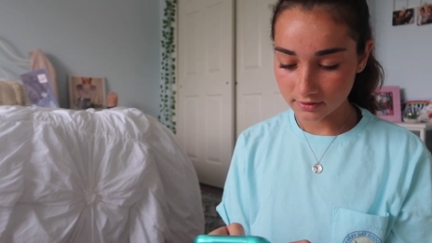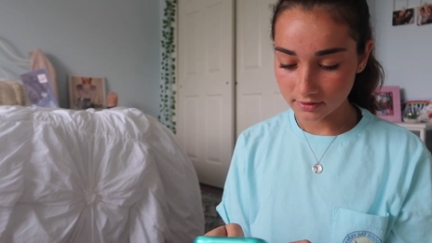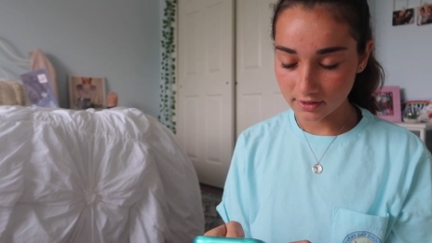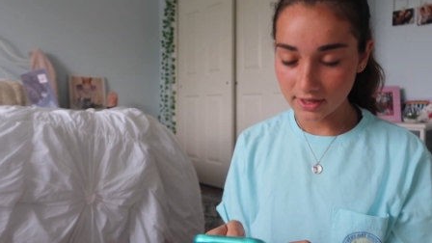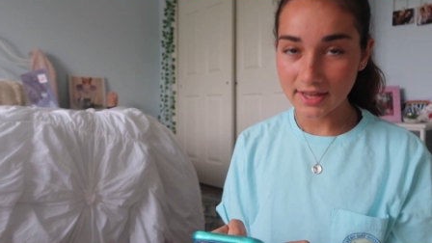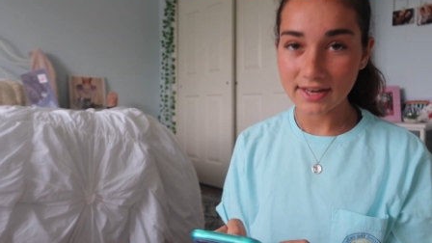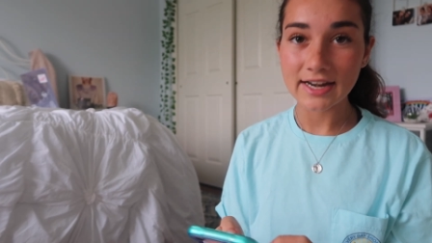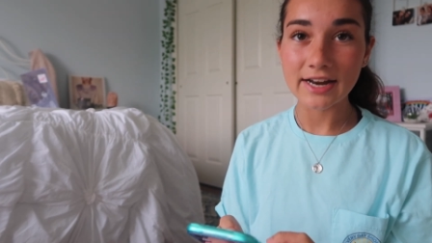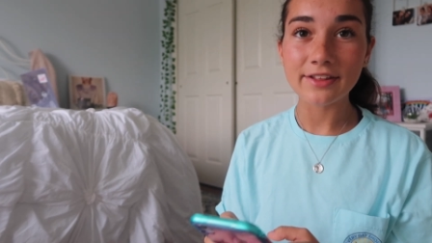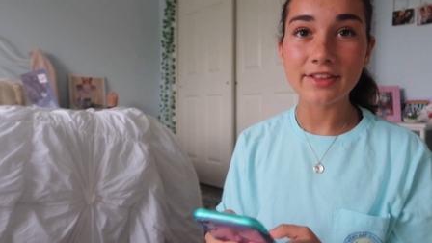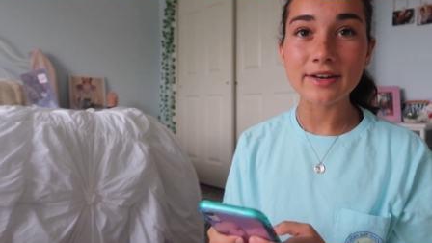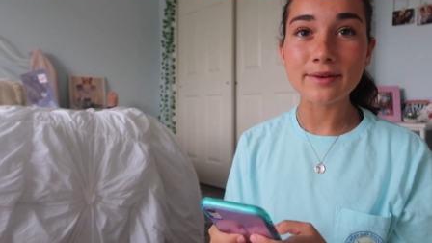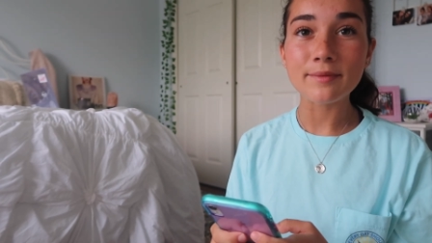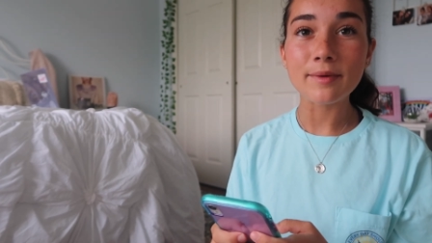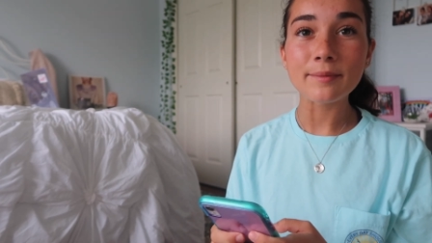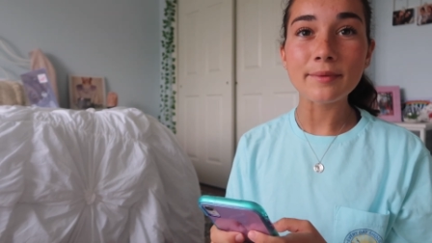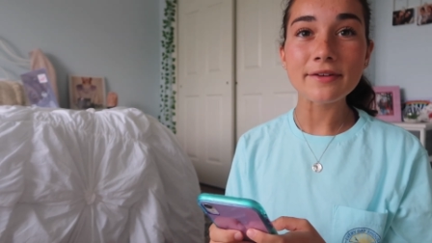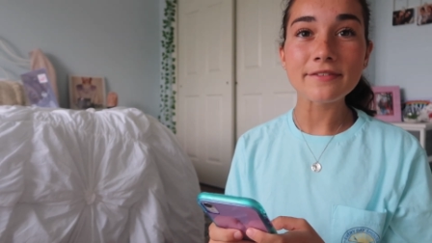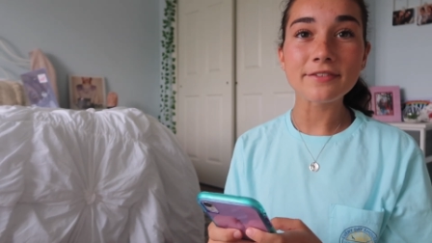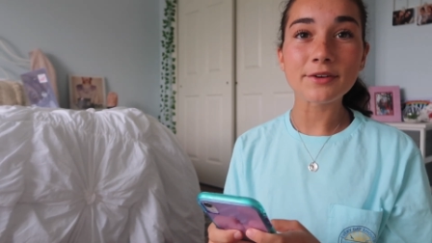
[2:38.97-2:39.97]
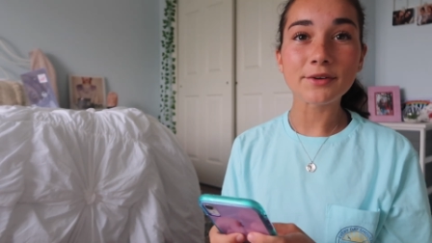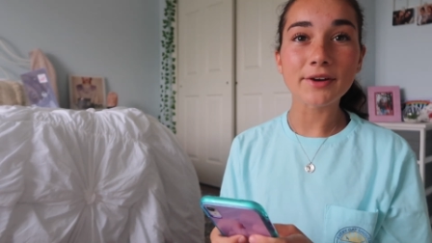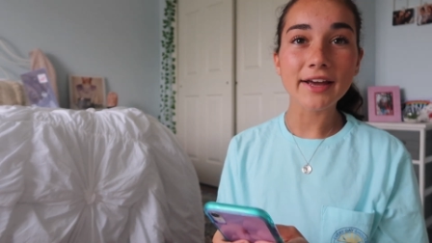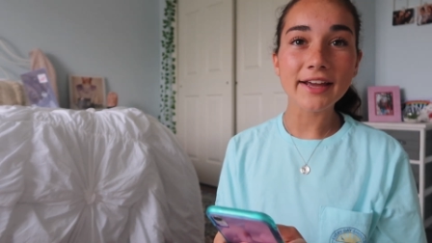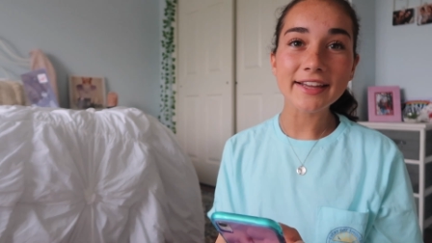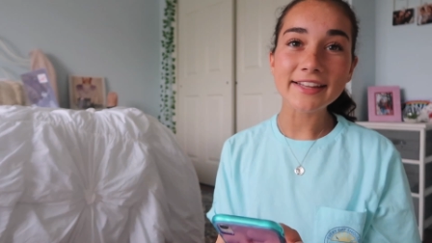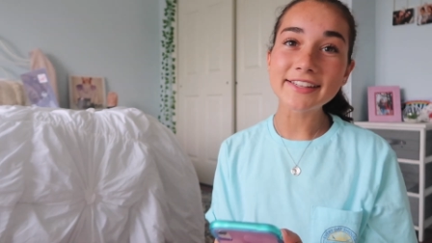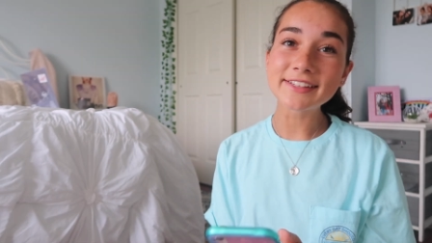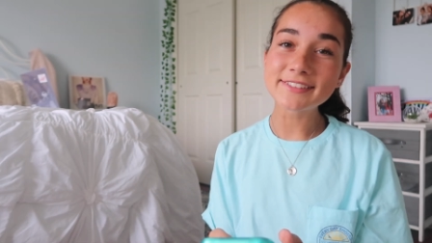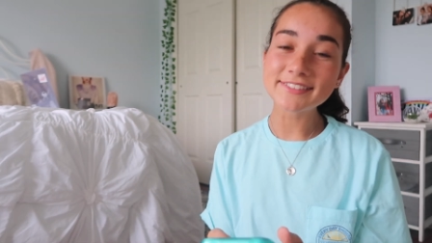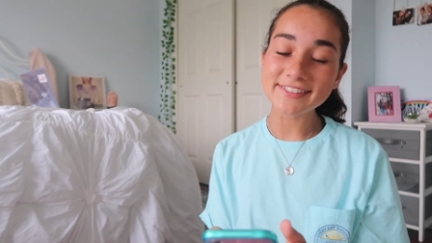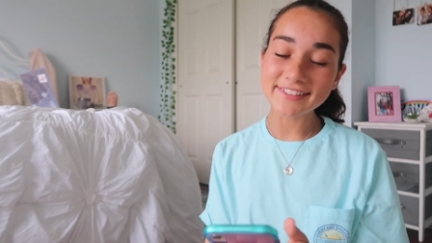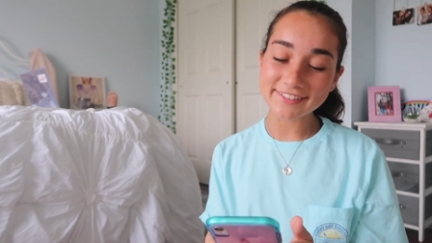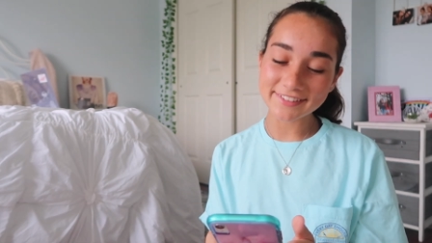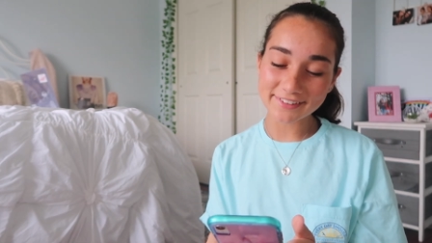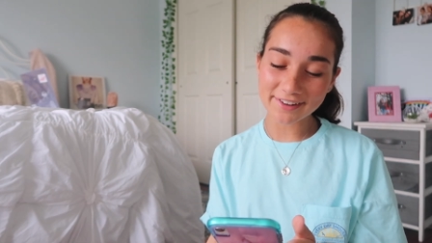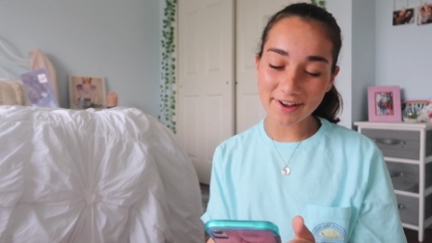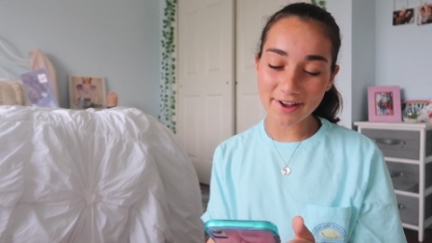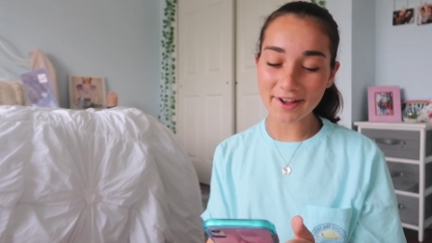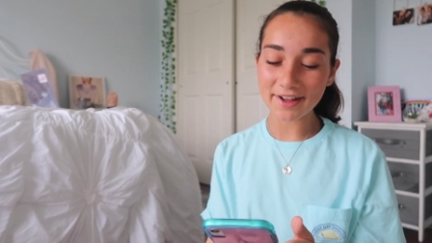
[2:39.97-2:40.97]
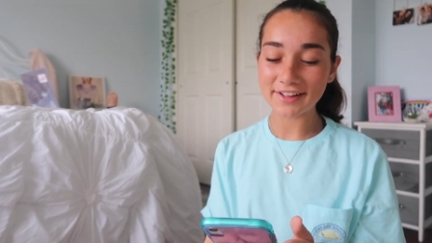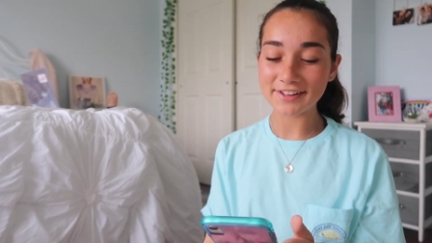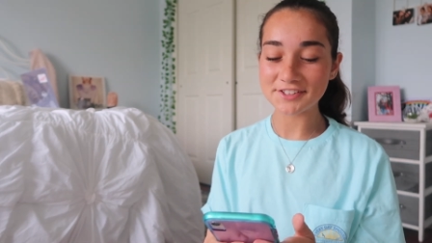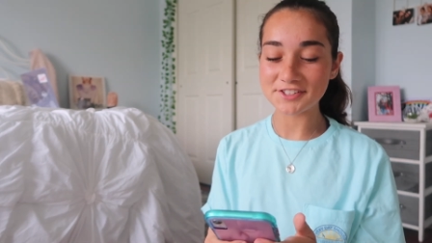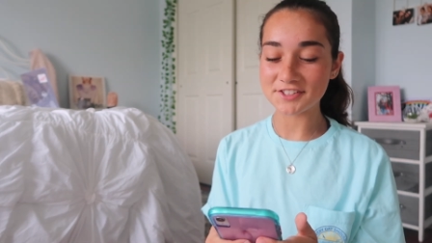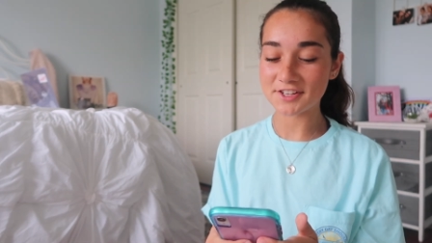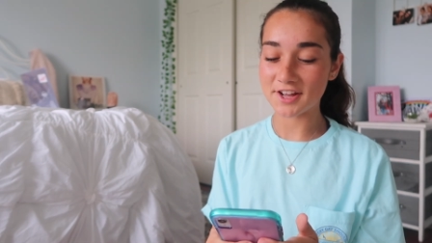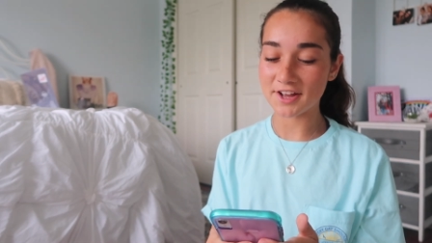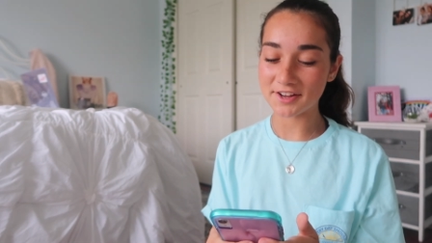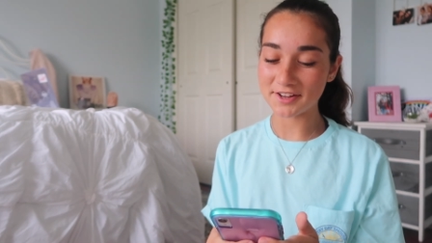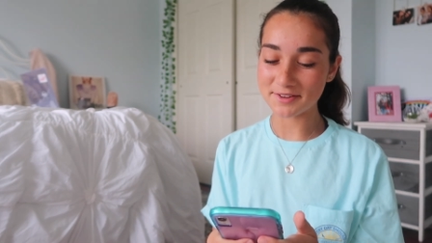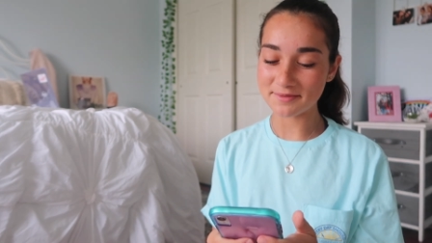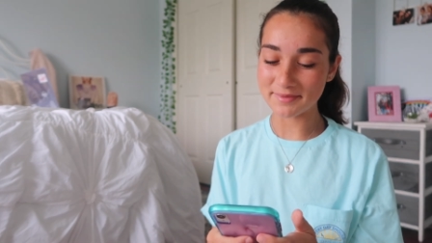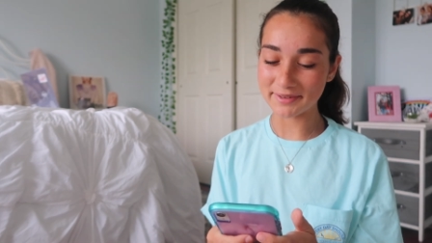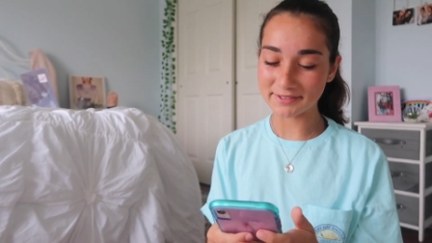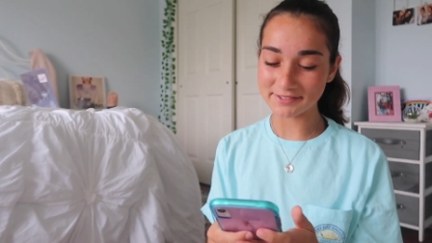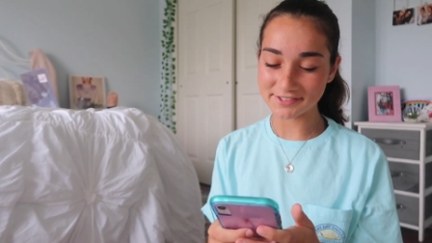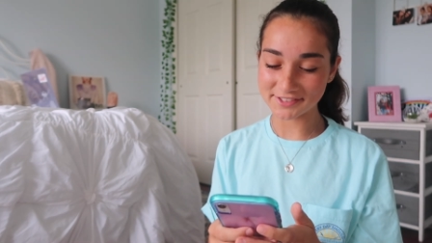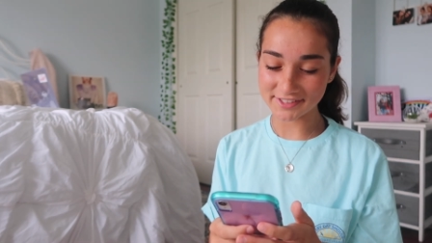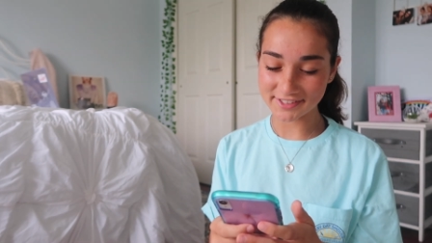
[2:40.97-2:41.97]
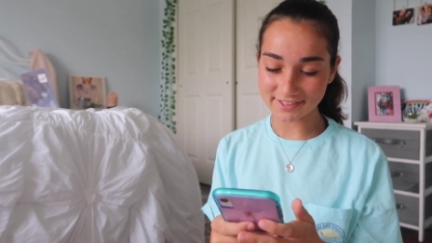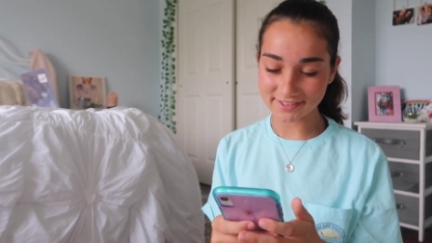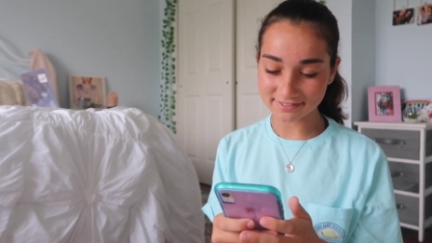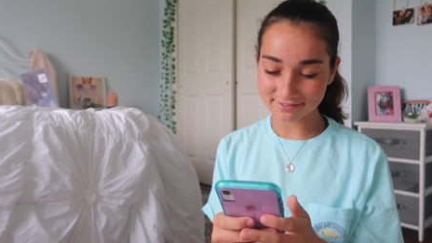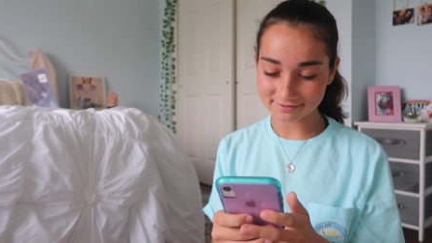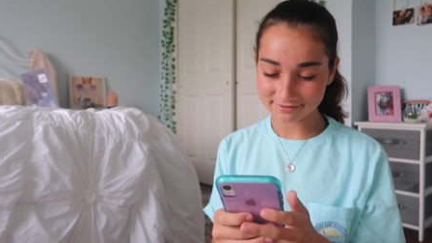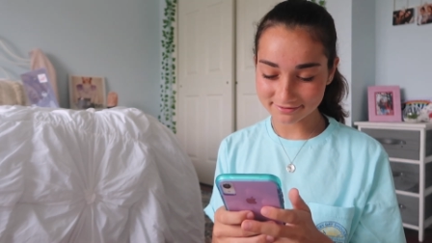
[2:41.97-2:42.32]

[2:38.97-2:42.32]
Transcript: Okay, now that I'm on my phone, I can use a little check emoji.